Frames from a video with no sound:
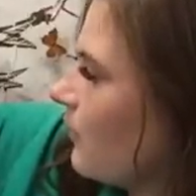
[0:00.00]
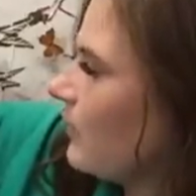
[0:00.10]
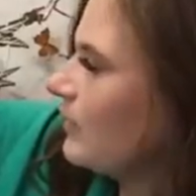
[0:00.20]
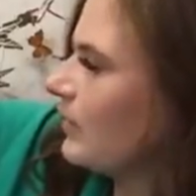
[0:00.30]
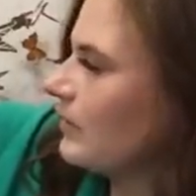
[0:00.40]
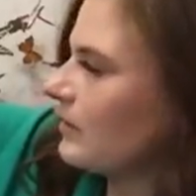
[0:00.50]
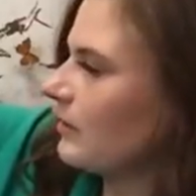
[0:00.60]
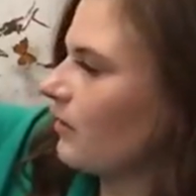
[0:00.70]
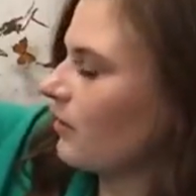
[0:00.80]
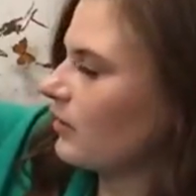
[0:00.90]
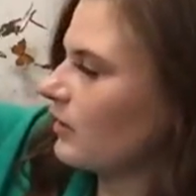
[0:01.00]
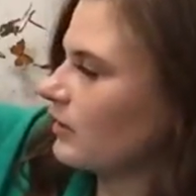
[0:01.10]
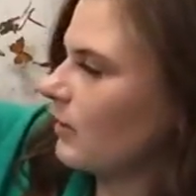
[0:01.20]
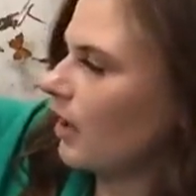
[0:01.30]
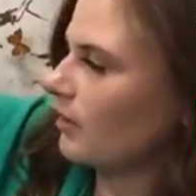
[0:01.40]
of the season are the
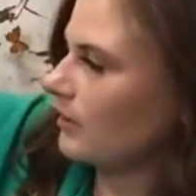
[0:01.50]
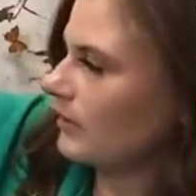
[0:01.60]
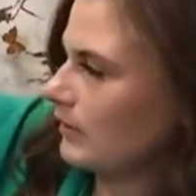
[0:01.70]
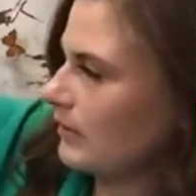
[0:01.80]
smallest.